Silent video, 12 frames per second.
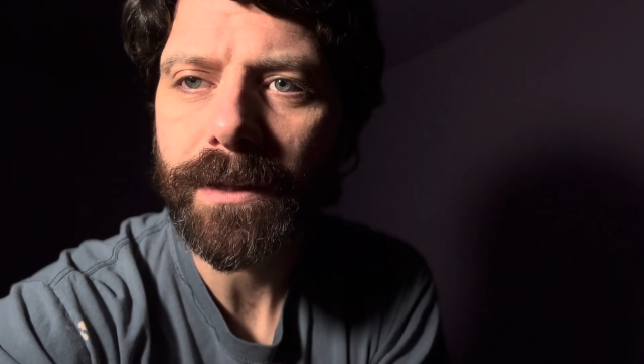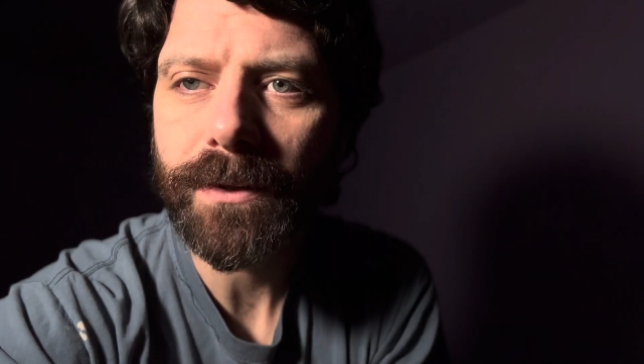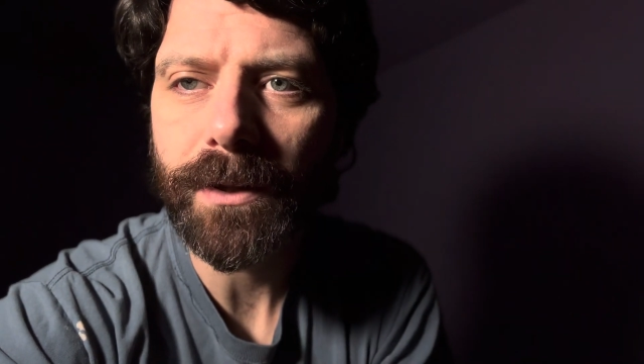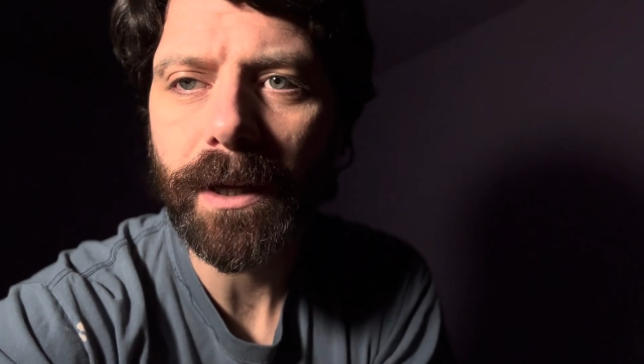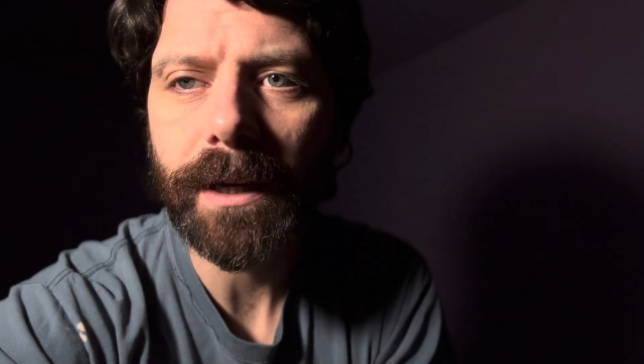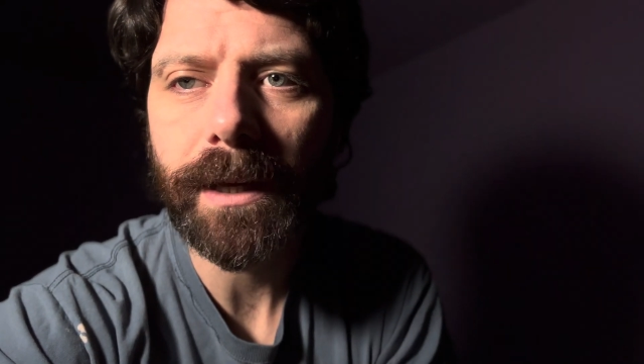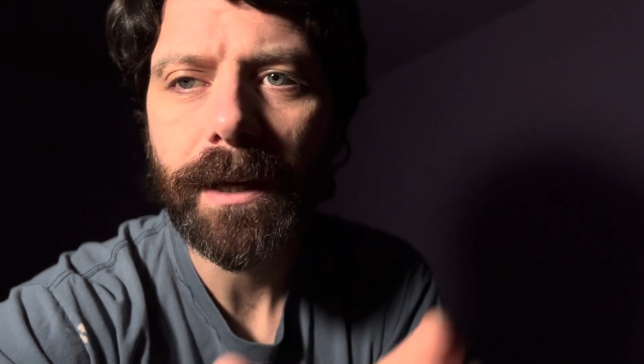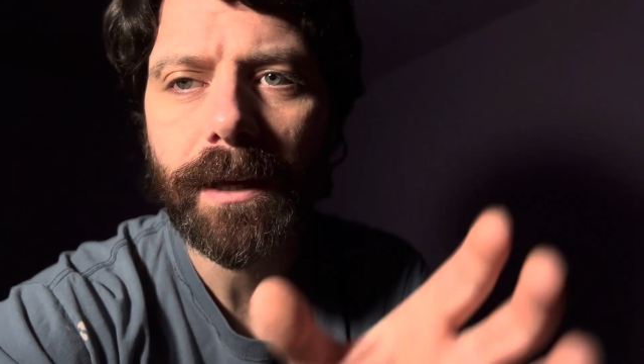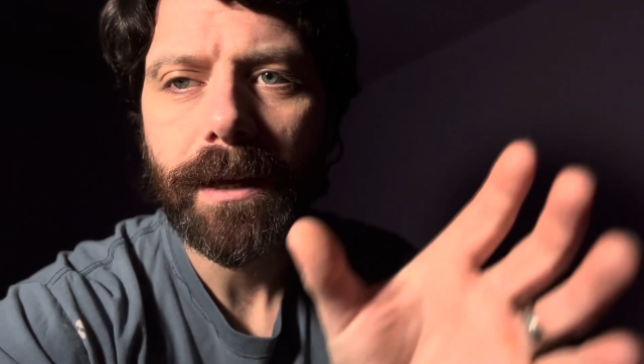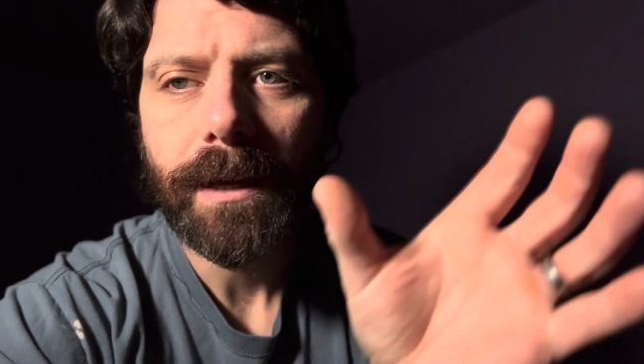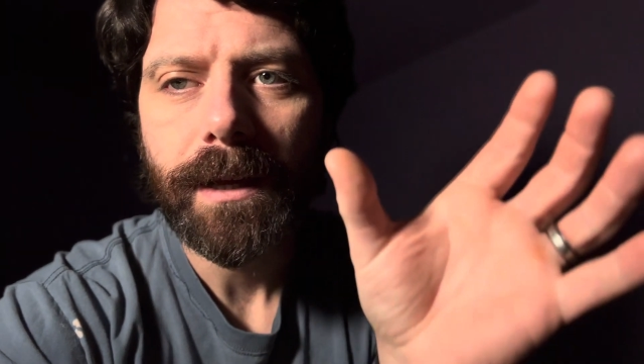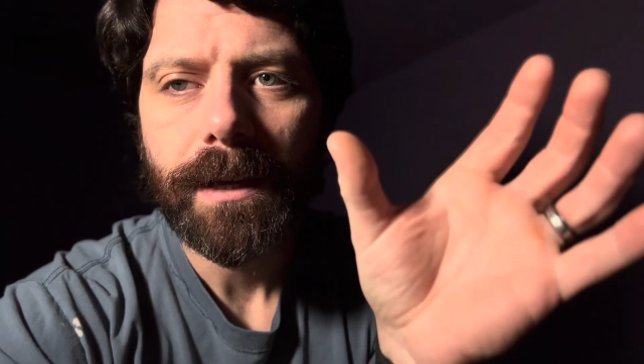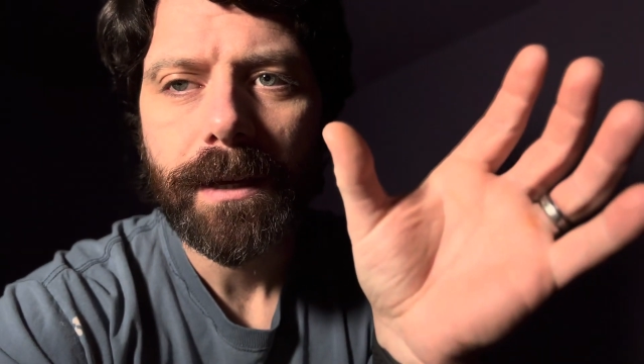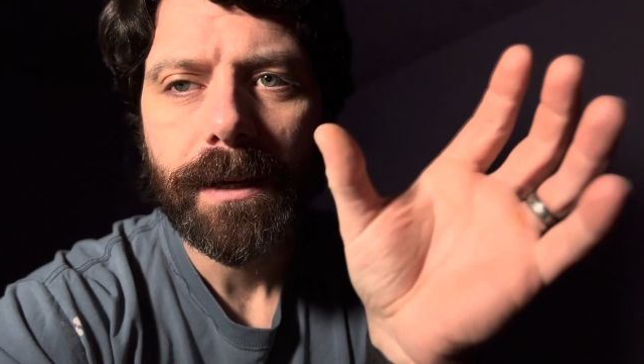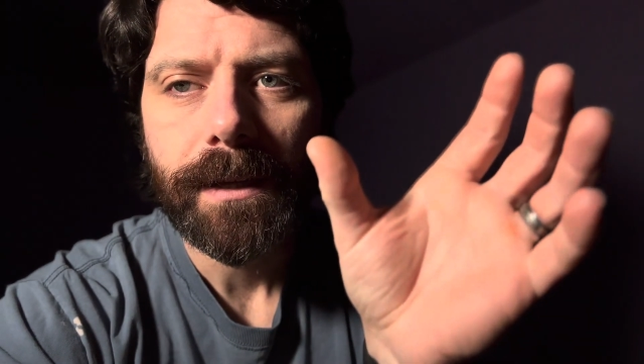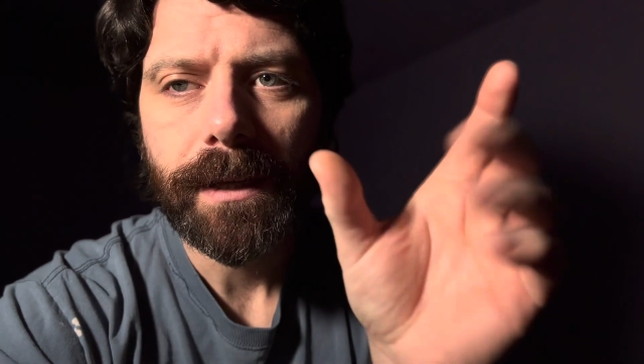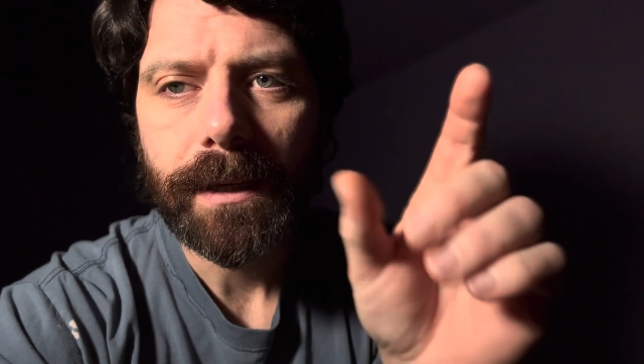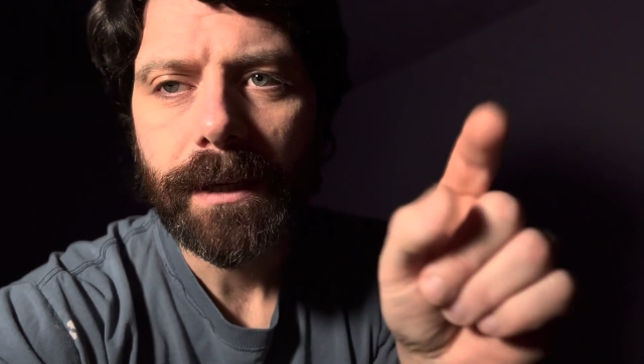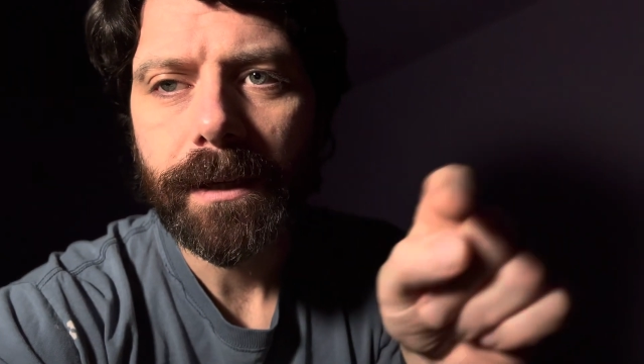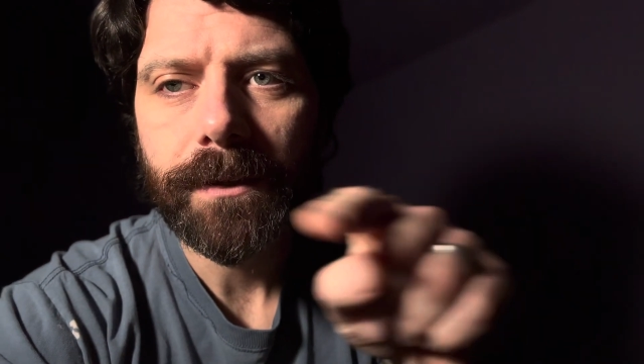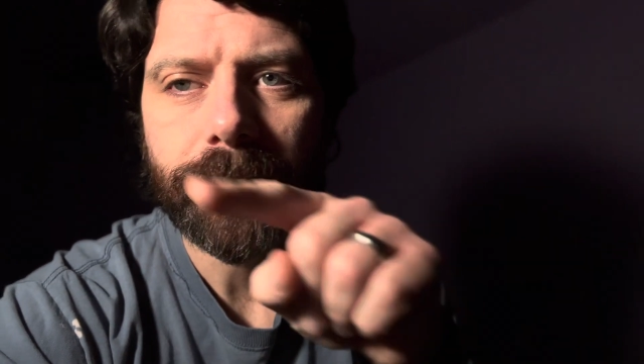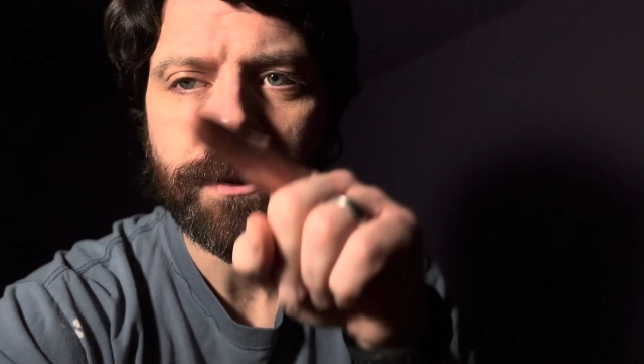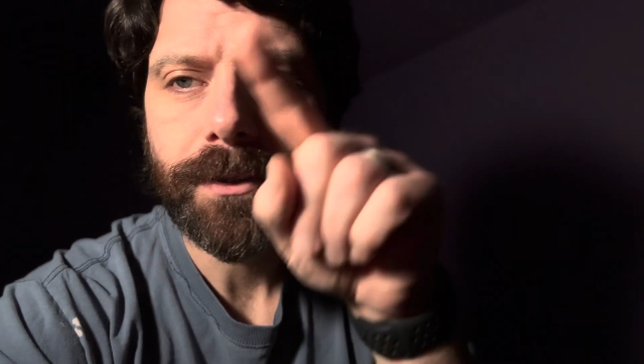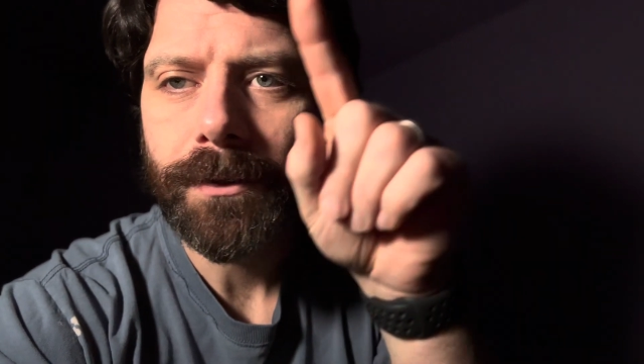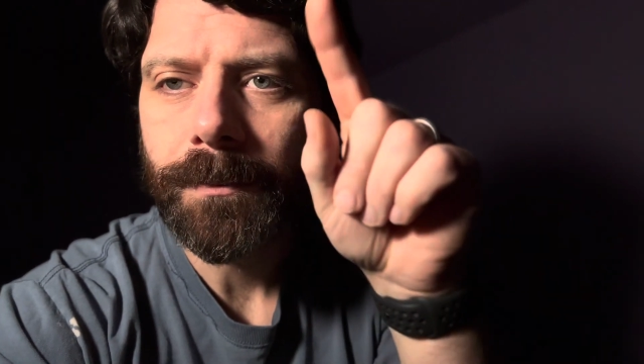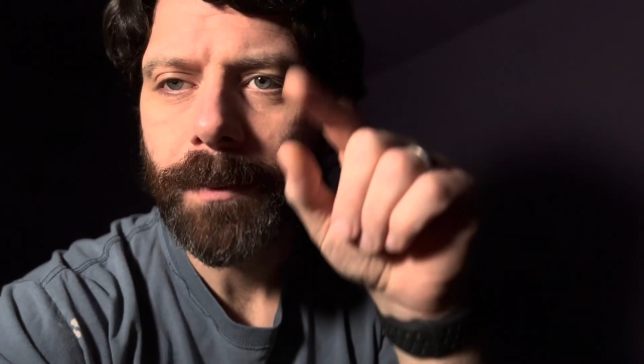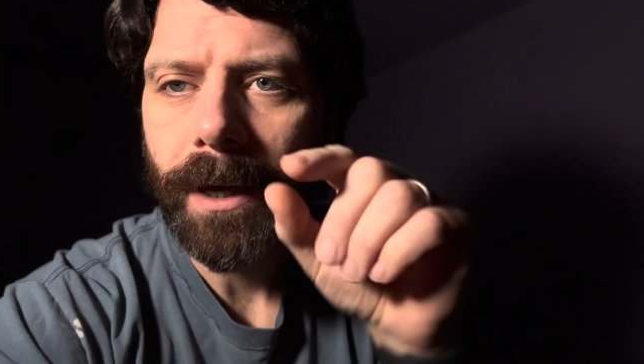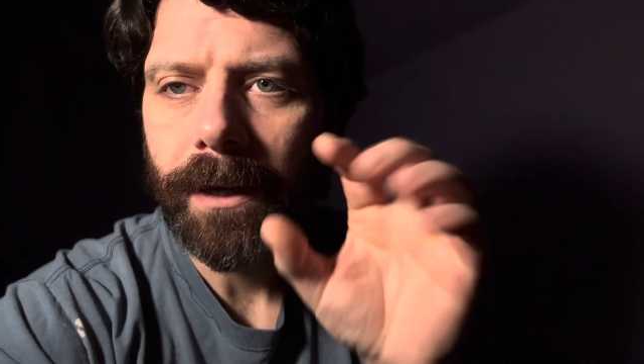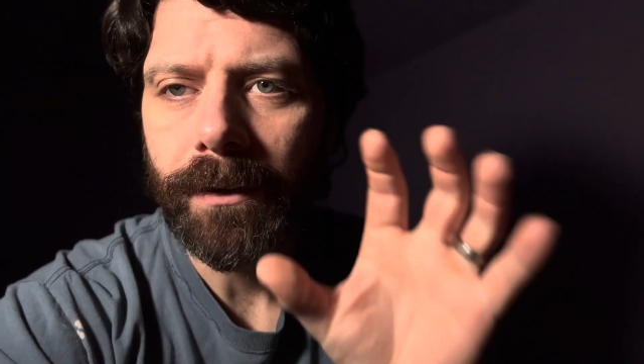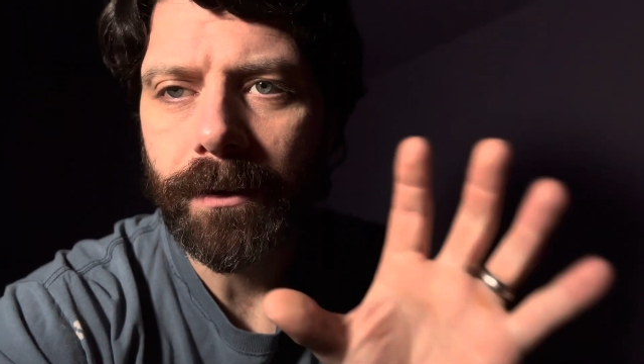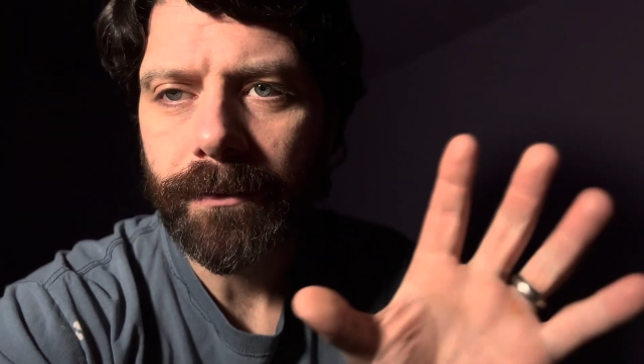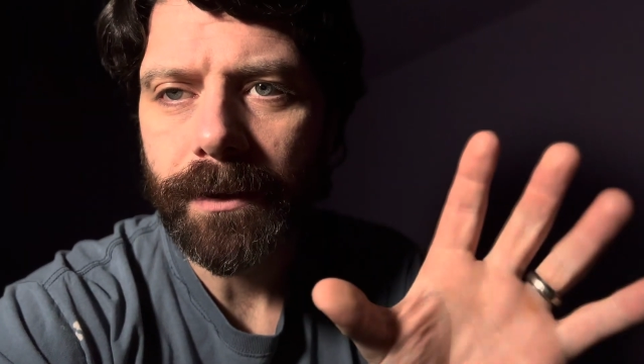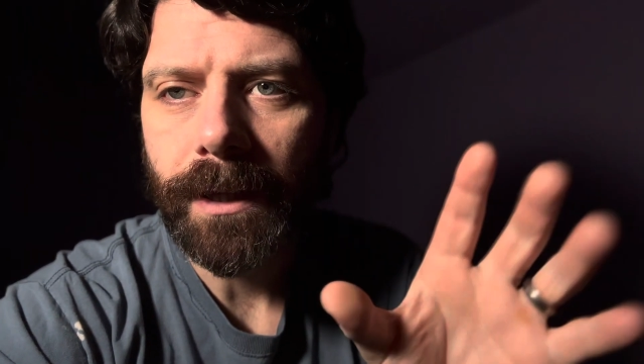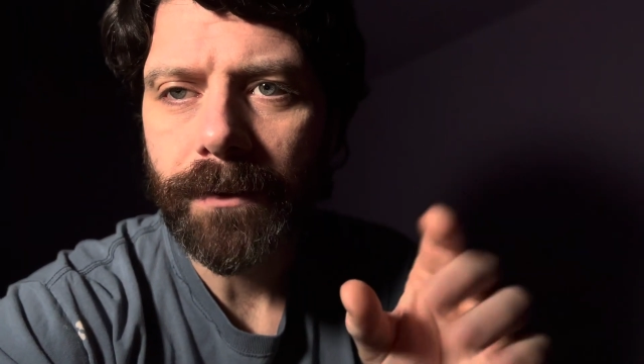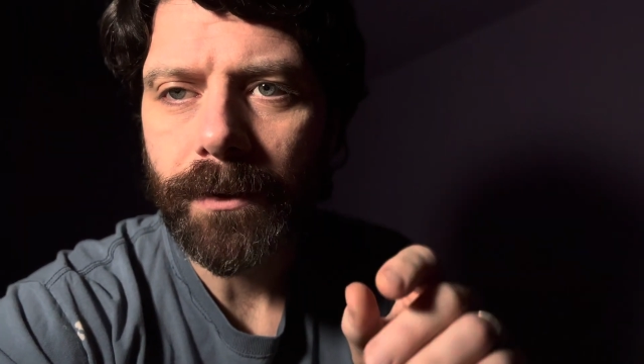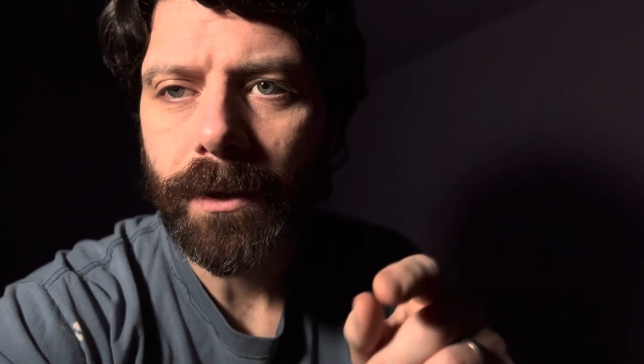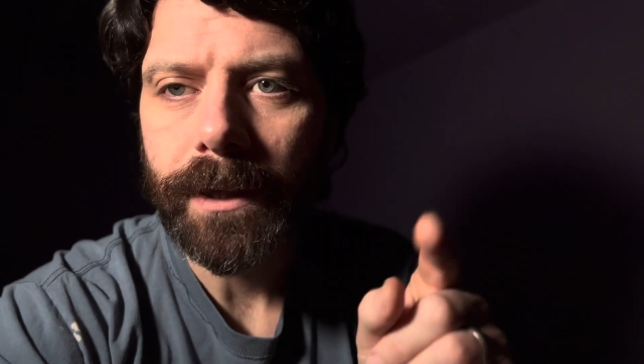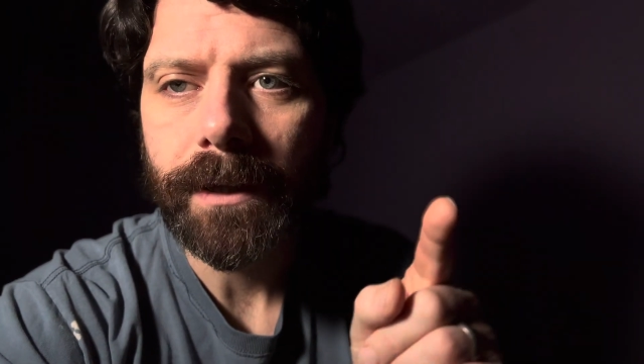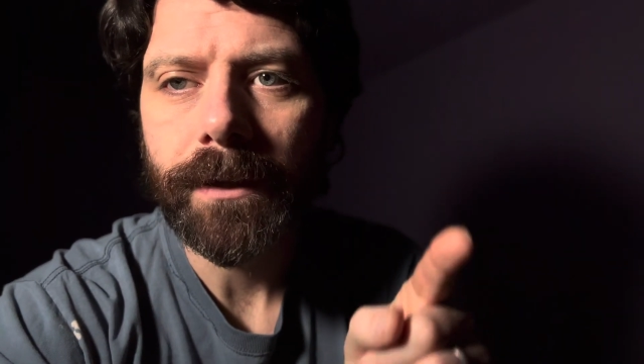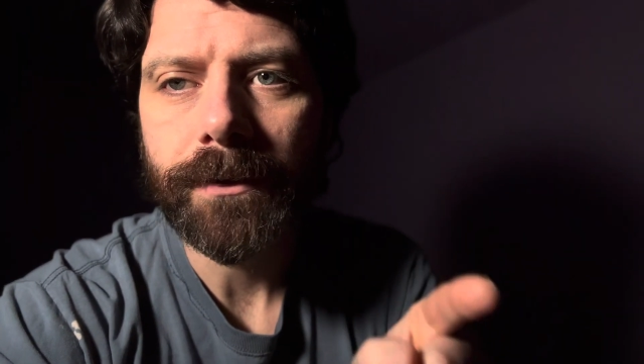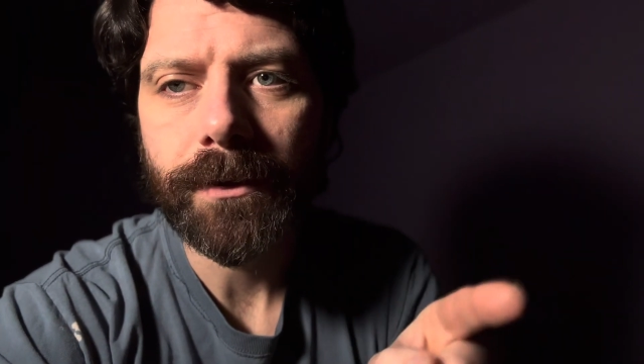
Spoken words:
So like here's a certain pattern of a level, like here's a